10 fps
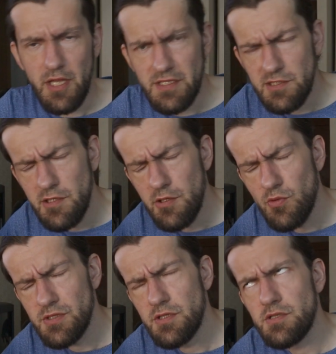Lastly there
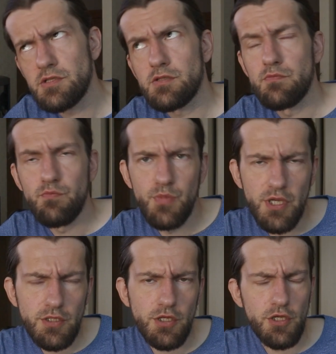was this big